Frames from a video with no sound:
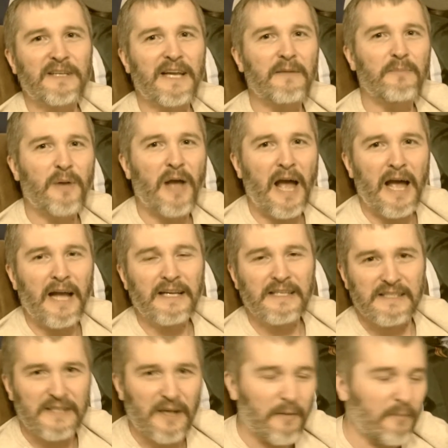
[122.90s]
I would get back
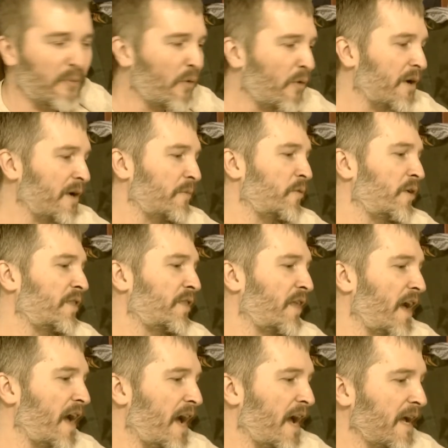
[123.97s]
at some point with
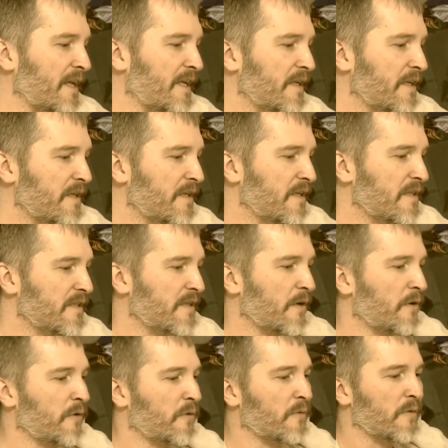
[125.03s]
that.
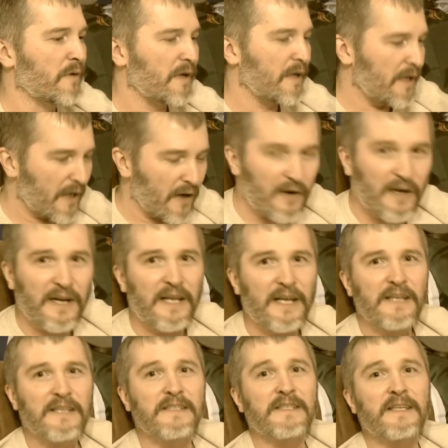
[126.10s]
So here it
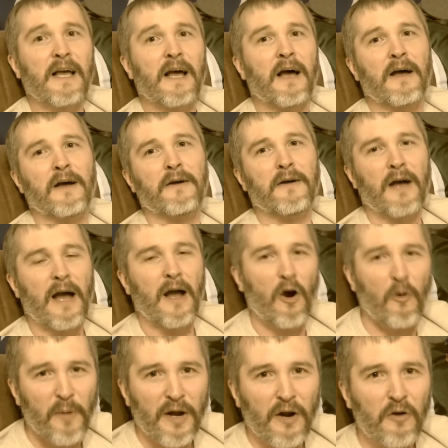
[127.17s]
is. Uh, I
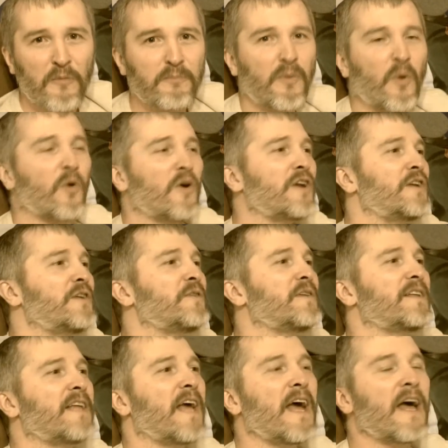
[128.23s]
hope I don't bore you
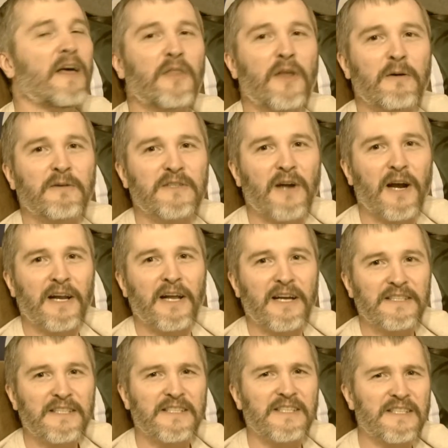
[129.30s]
to death. I will try
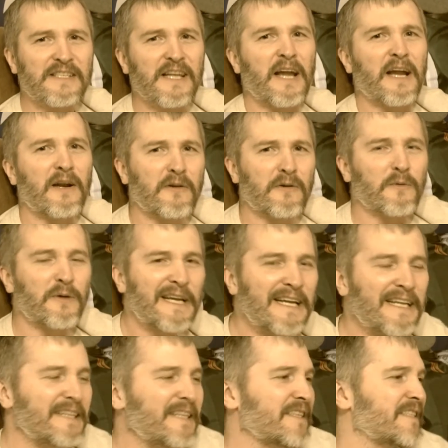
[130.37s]
not to just sit here and
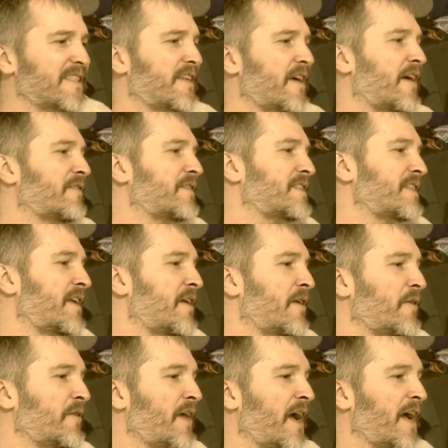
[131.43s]
read this stuff because I
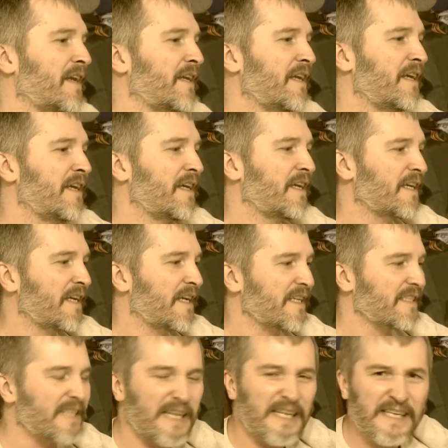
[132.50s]
know that can
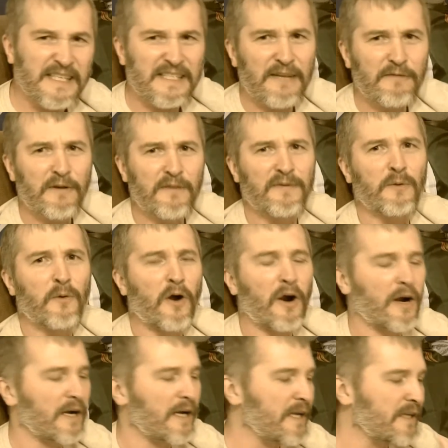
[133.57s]
get tedious even if you
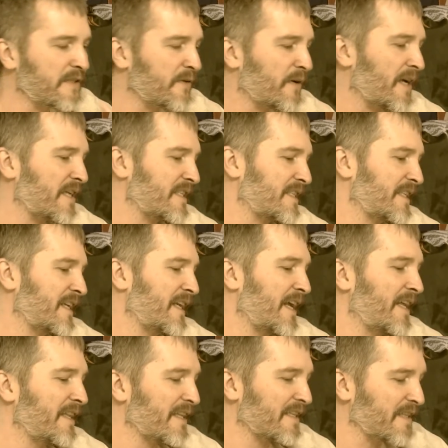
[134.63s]
are interested
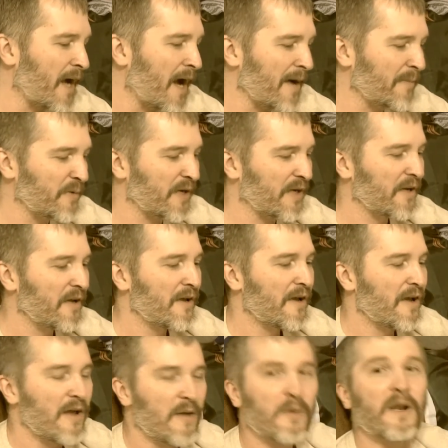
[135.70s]
in the topic.
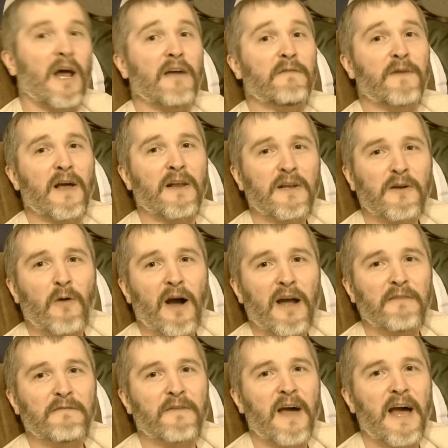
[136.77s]
But I found it
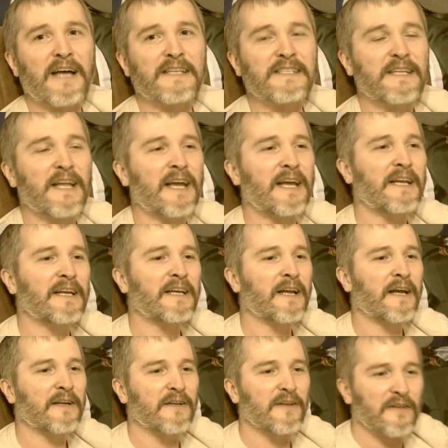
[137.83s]
quite fascinating,
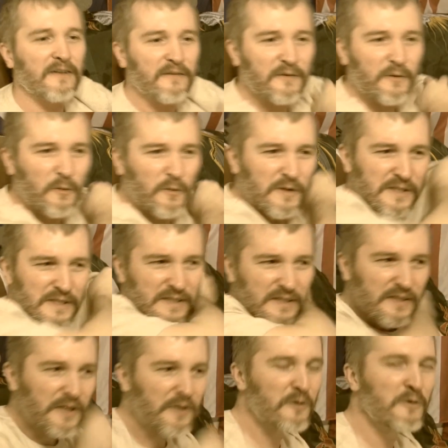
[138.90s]
and I couldn't, of course,
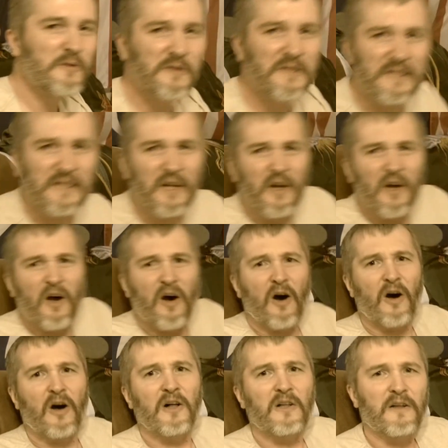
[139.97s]
use
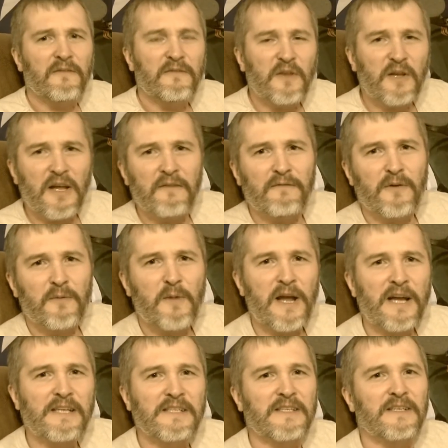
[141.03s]
all of the
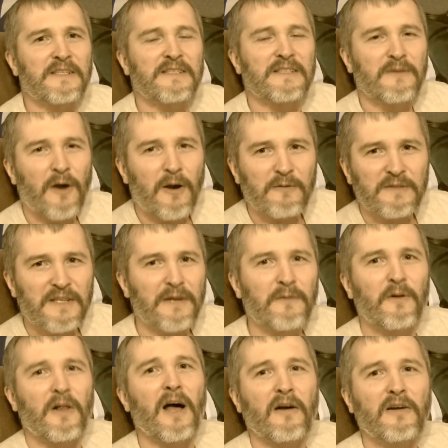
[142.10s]
information. So I was
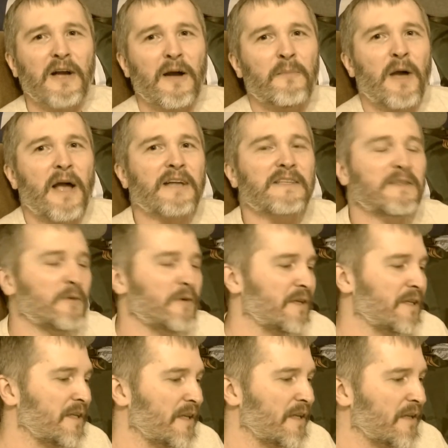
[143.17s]
like, well, I'll come back to
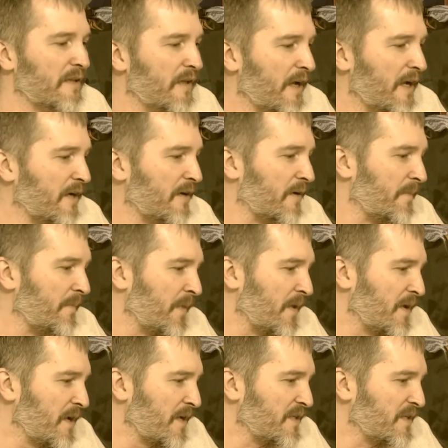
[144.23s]
it later.